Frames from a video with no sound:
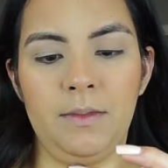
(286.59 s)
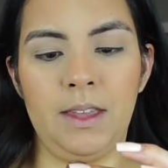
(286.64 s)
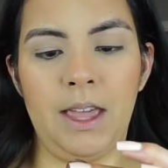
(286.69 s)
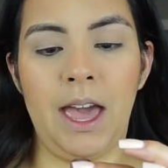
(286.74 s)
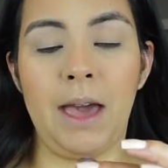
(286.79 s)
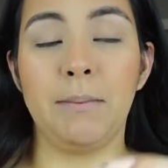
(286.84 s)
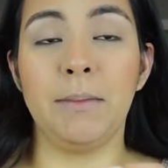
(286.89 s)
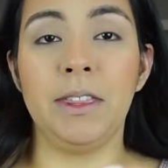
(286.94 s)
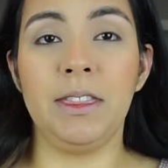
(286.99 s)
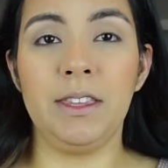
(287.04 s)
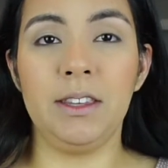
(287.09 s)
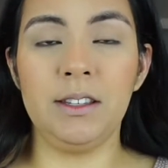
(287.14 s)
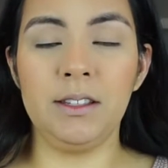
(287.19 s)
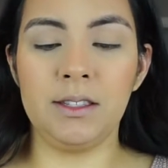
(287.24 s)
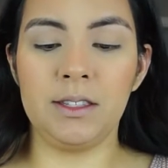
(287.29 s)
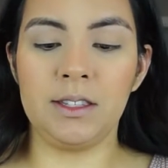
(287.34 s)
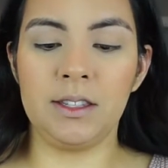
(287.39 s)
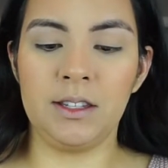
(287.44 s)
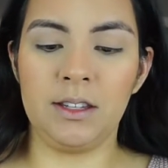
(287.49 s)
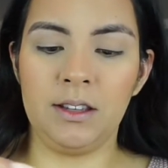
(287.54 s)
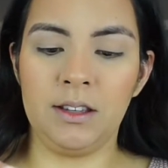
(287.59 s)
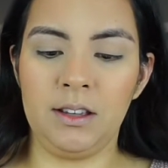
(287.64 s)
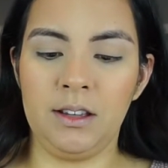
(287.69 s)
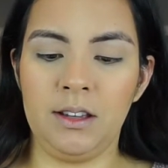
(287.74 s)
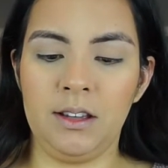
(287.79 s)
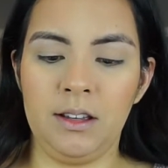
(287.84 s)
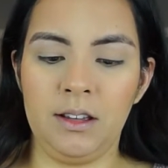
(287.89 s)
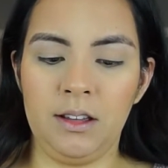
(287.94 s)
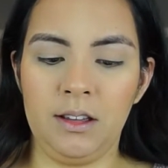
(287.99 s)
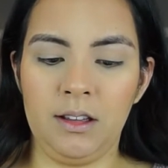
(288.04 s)
Amethyst.
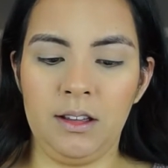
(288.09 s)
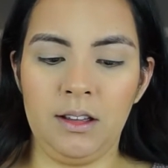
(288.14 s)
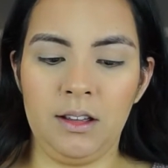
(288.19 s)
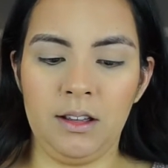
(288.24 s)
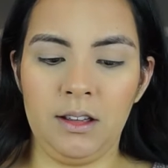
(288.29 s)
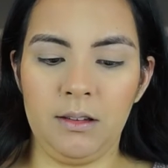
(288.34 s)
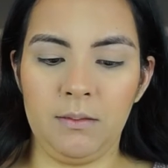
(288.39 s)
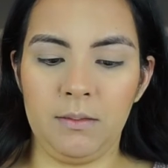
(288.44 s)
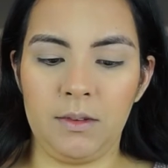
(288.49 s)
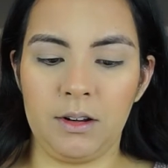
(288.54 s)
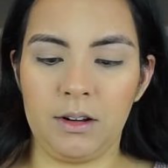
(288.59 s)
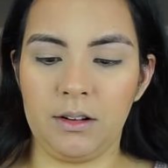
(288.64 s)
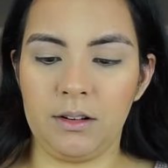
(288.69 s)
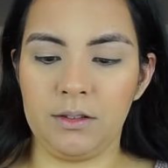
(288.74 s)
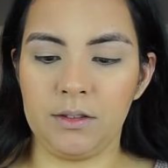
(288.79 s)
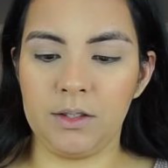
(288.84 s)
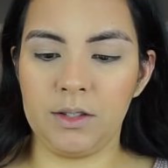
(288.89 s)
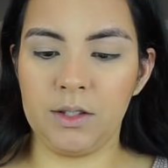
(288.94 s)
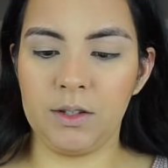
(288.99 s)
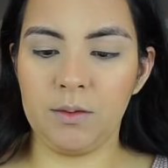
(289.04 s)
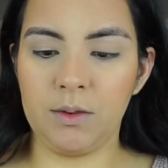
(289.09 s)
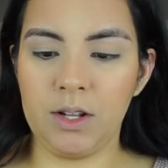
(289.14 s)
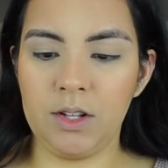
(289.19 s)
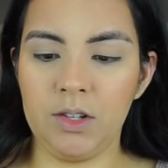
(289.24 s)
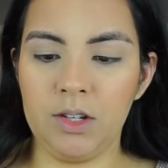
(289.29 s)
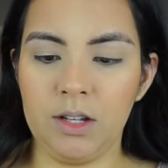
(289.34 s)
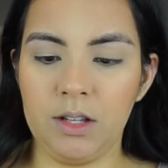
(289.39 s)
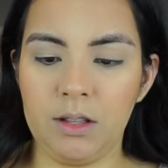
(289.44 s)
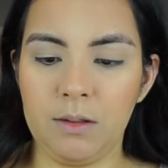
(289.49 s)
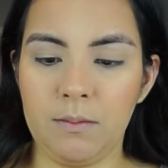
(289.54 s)
I'm gonna go
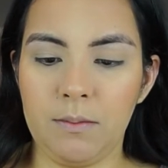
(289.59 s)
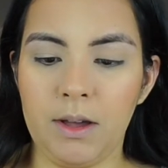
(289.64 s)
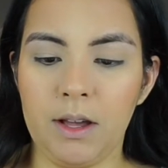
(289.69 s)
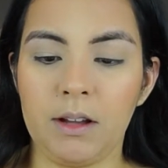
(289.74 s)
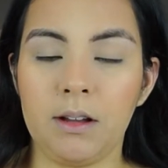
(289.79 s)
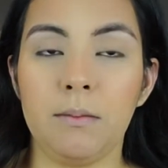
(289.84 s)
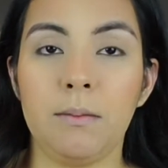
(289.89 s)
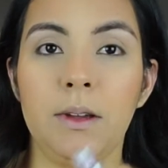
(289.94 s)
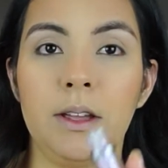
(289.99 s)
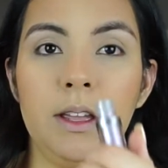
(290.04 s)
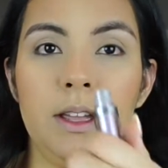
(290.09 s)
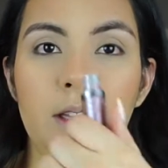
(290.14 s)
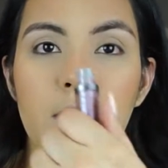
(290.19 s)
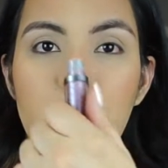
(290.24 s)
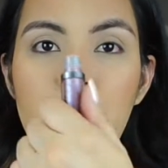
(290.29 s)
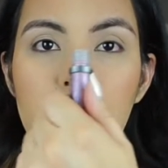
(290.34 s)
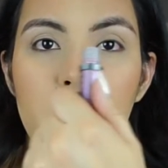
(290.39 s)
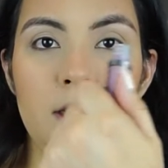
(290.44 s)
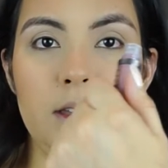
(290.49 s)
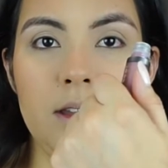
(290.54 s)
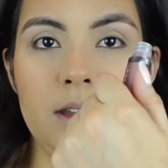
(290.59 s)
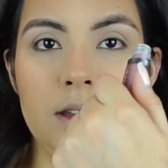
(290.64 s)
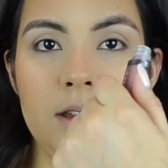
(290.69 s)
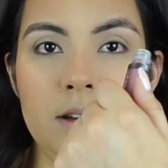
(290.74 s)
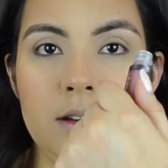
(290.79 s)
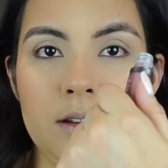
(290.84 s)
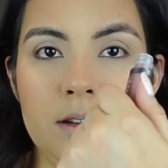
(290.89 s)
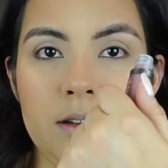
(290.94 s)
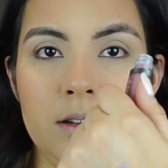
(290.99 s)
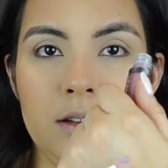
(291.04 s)
swatch it in the back of my
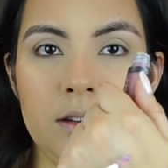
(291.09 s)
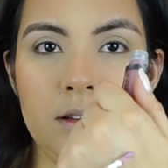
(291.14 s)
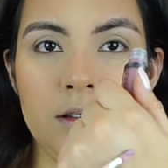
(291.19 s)
hand.